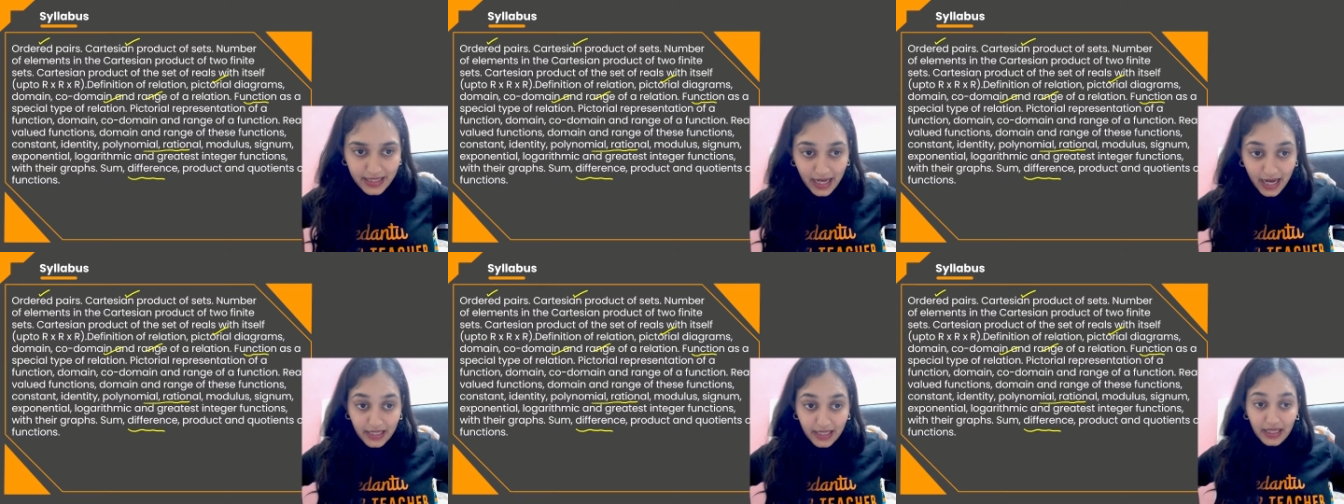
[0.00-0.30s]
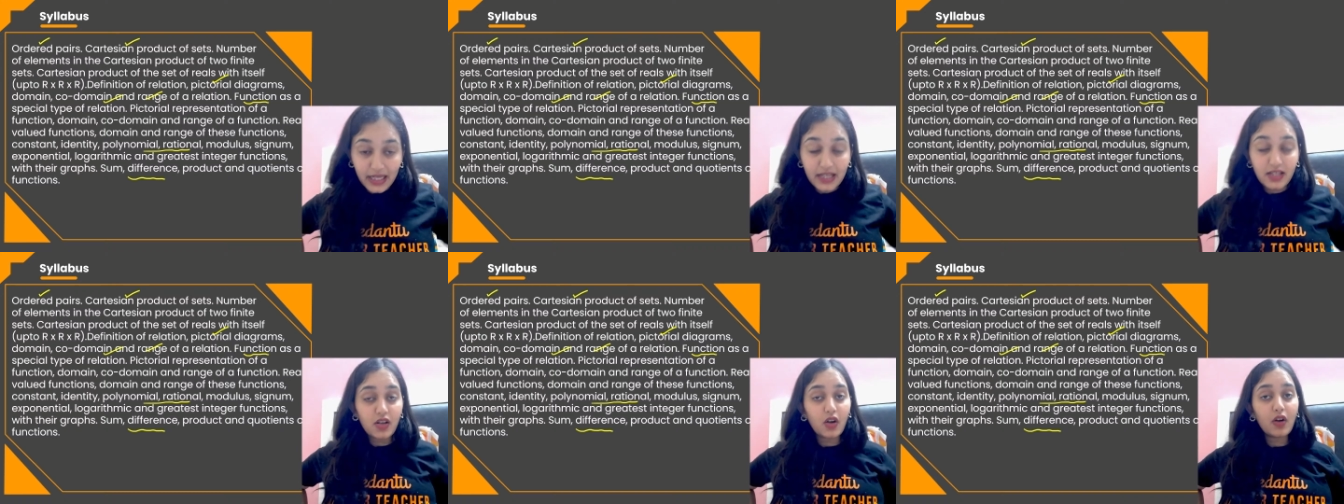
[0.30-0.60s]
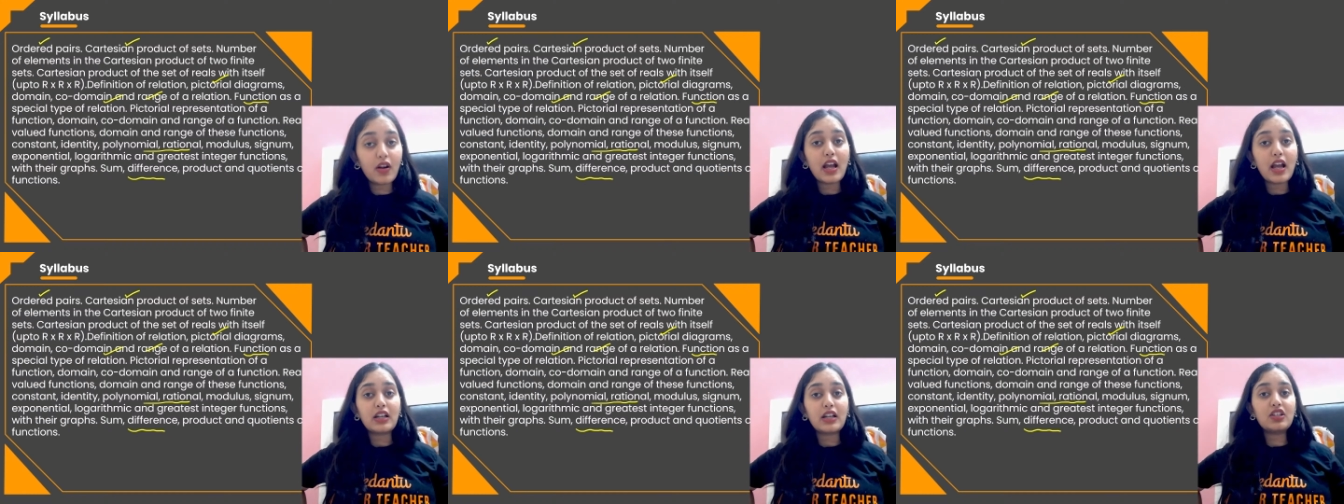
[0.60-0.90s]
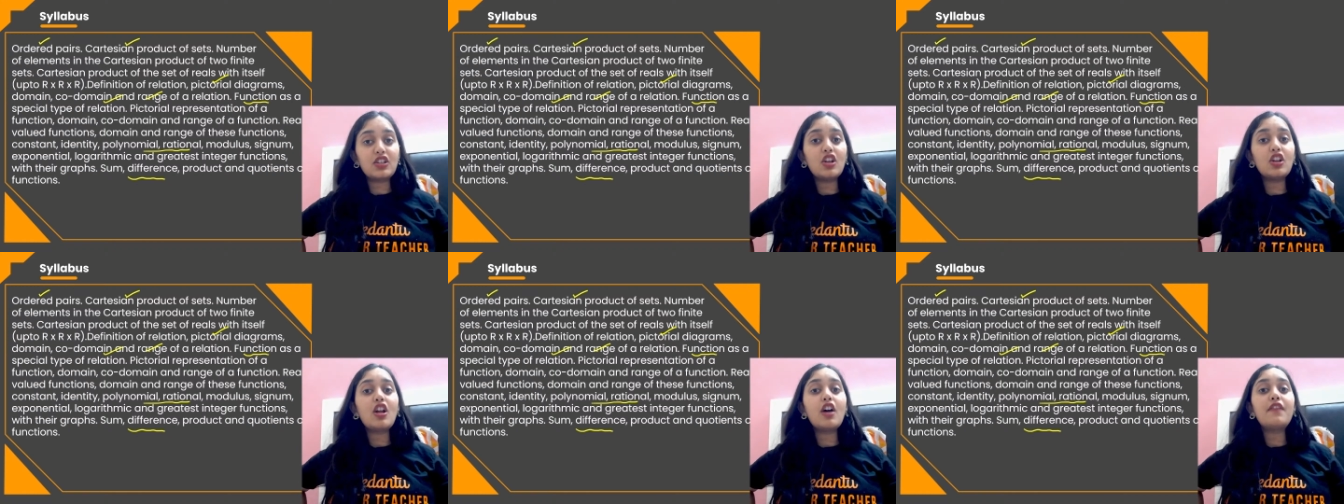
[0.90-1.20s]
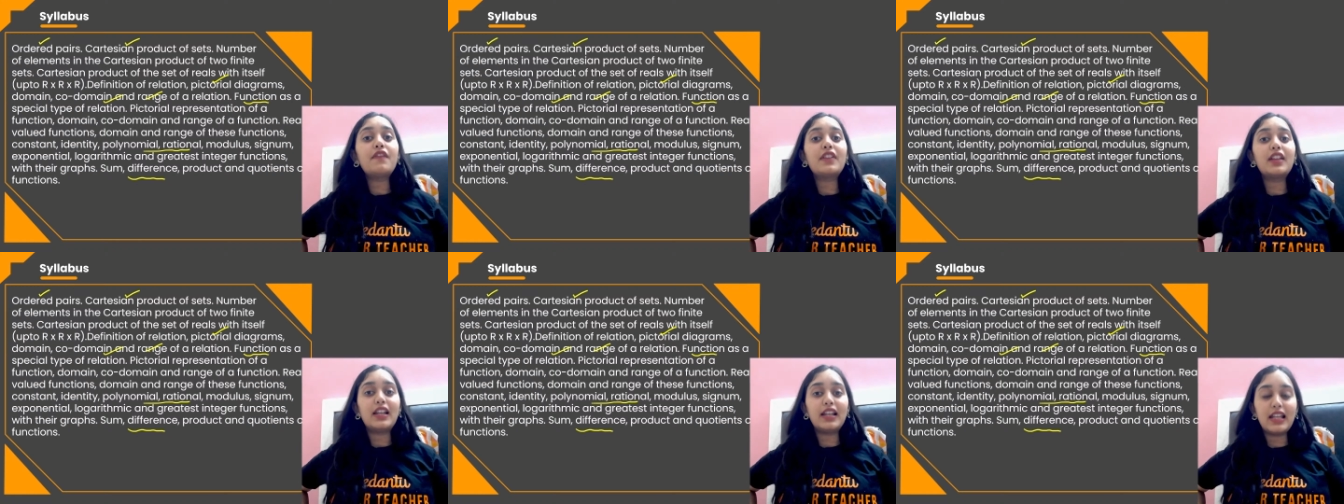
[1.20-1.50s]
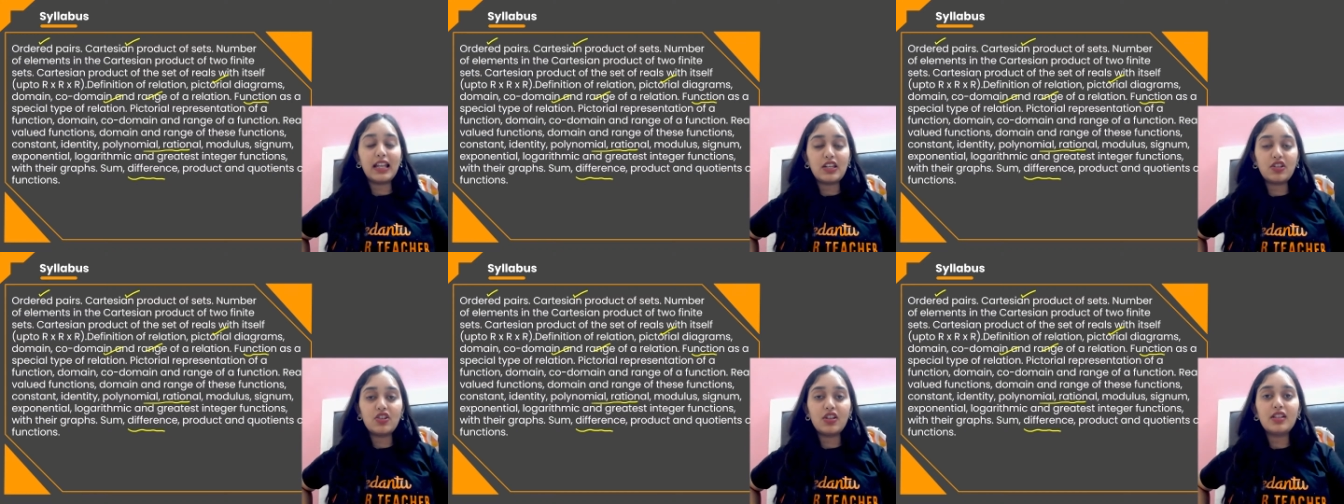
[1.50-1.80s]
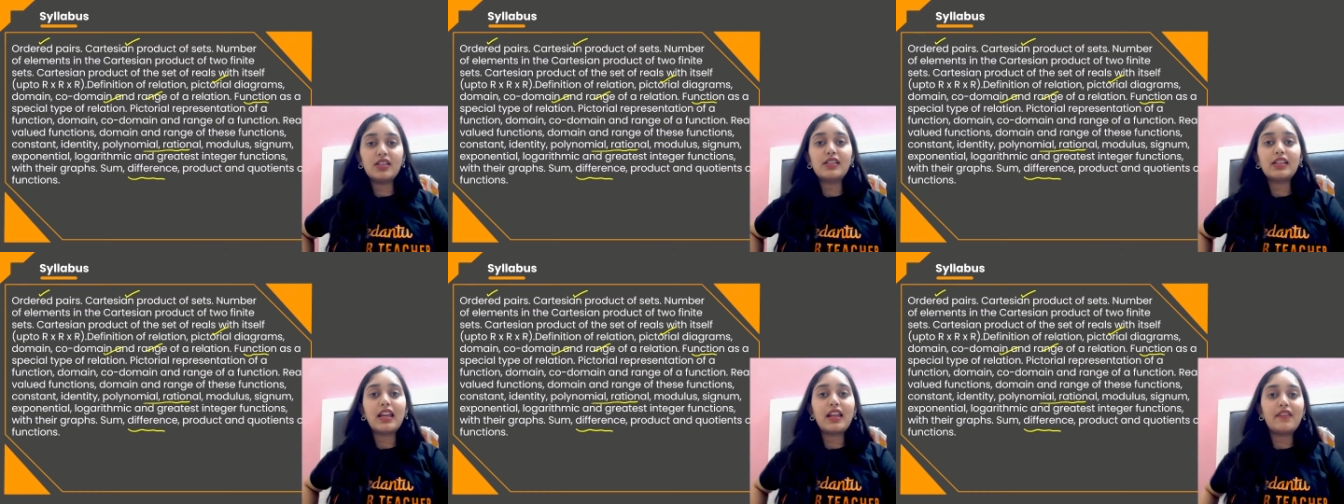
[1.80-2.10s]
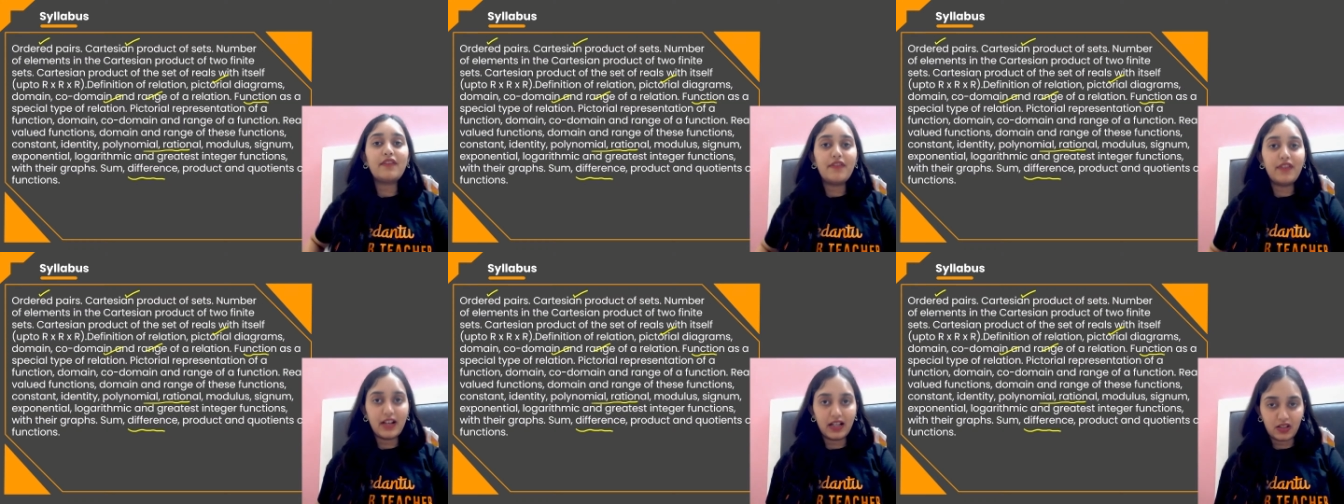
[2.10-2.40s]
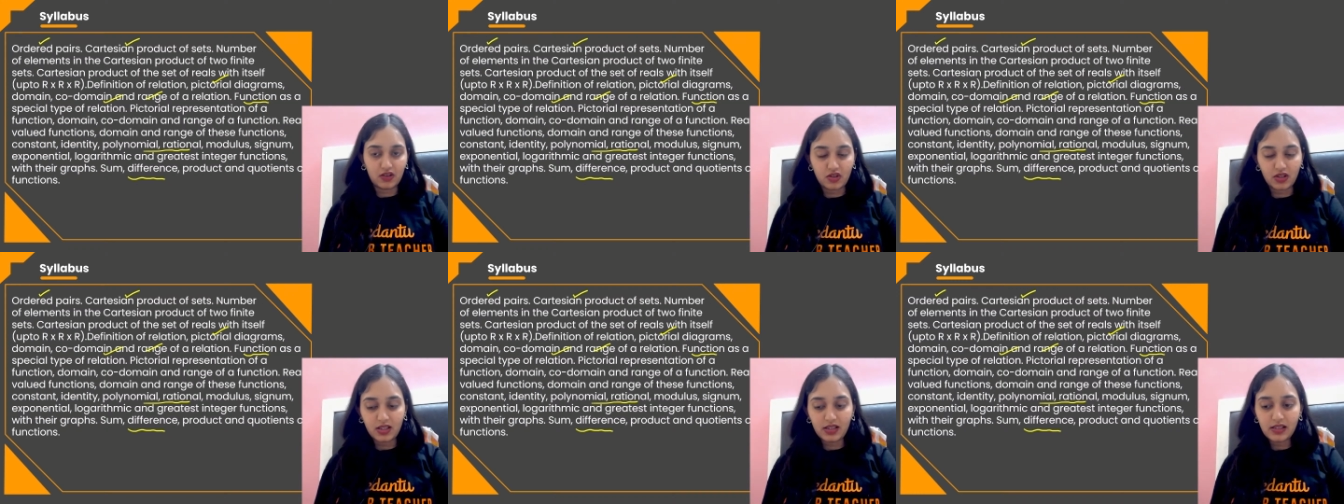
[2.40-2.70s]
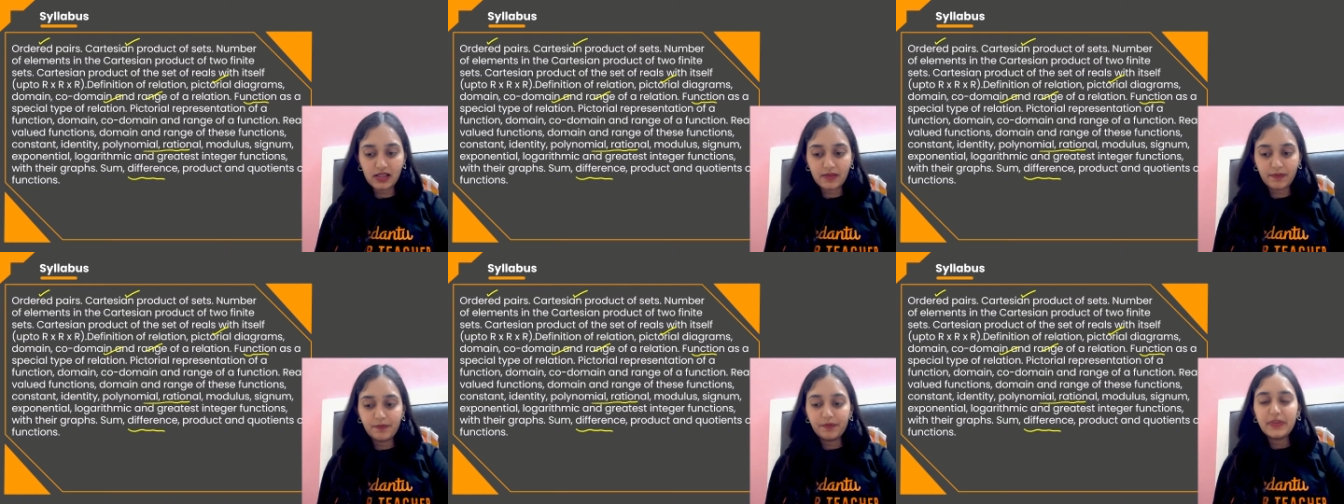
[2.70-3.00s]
an introduction of relations and functions.